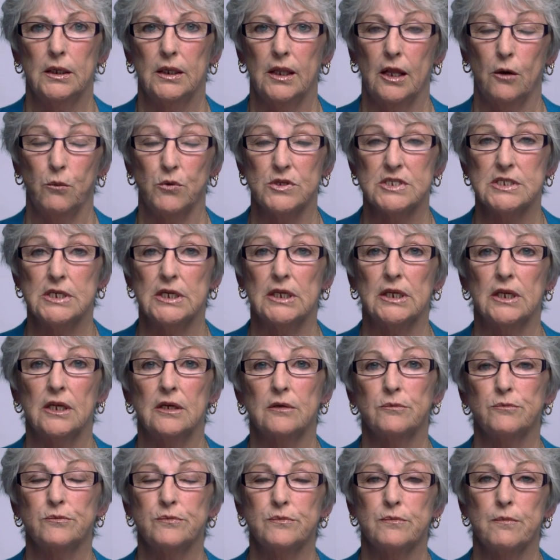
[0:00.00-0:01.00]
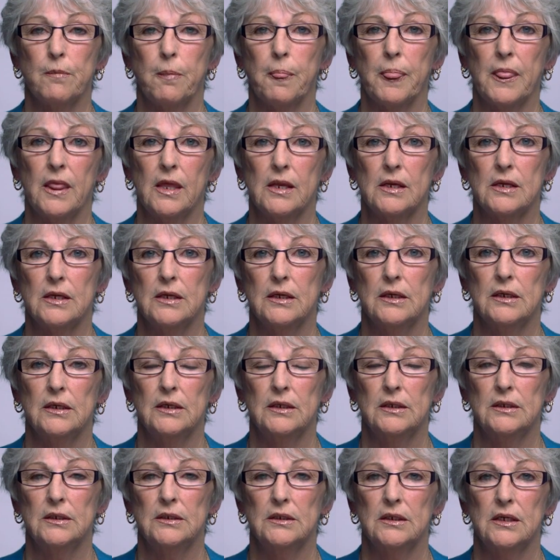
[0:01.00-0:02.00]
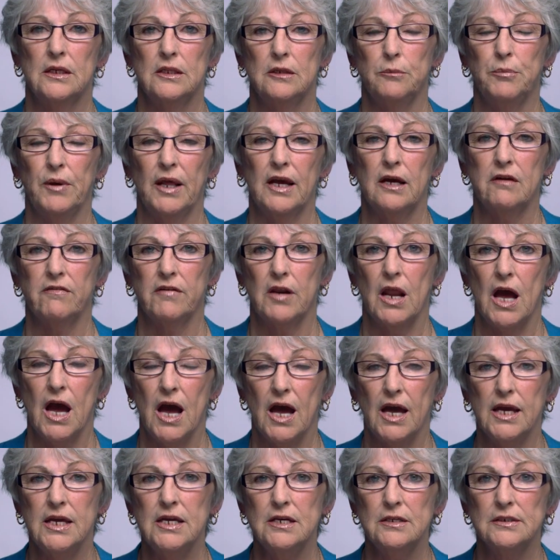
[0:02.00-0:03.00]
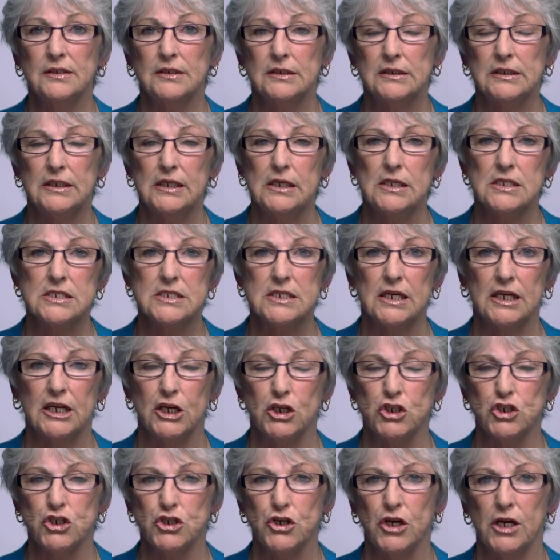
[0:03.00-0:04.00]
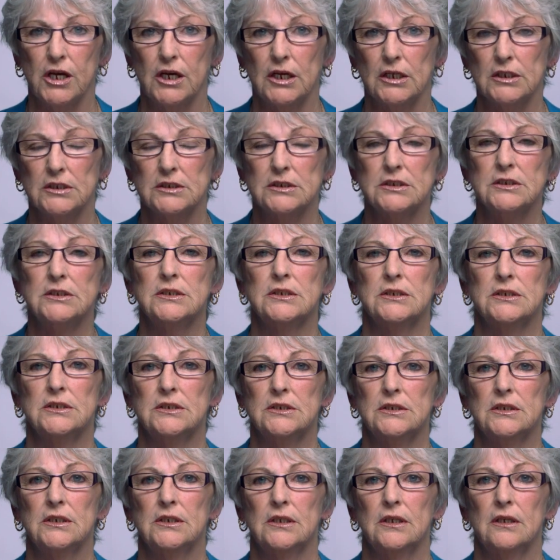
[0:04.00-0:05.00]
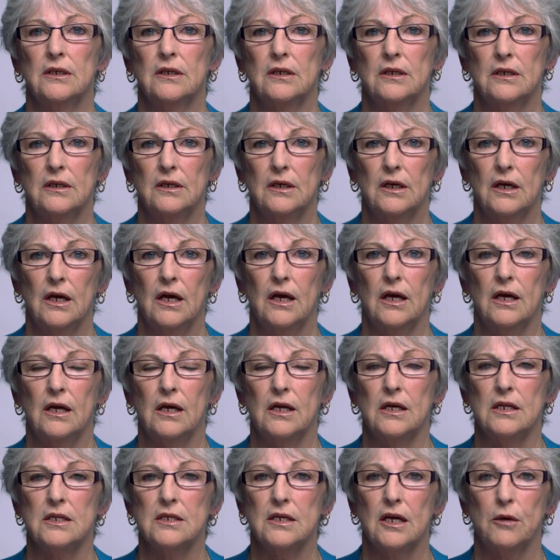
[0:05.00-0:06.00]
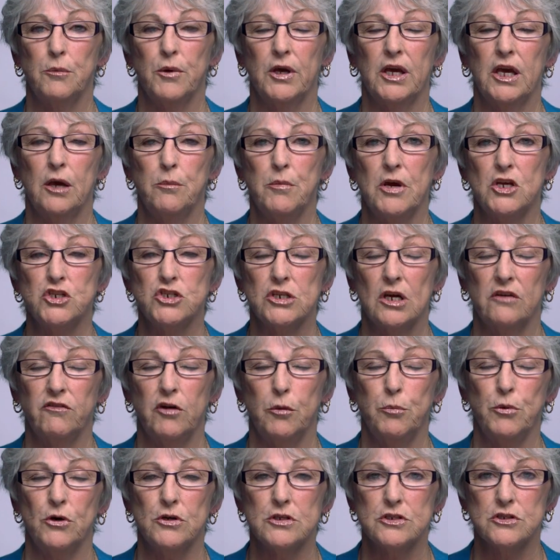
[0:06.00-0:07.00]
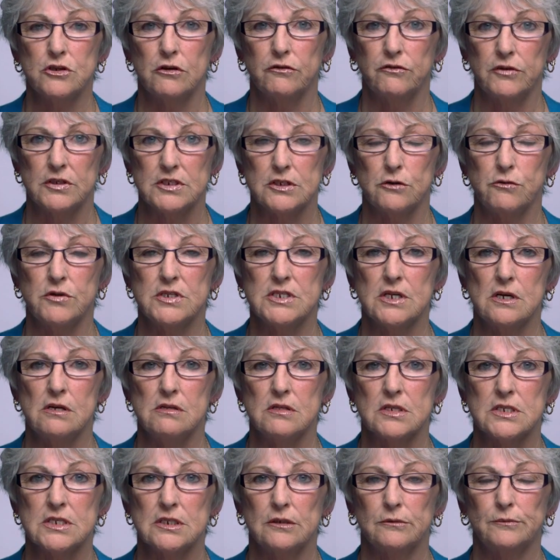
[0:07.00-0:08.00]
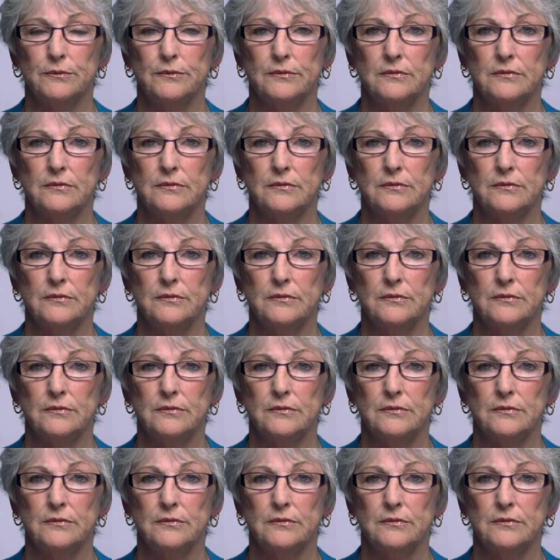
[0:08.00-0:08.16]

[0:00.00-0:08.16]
And that was it. In the blink of an eye, needle stick injury. And I became HIV positive as a result.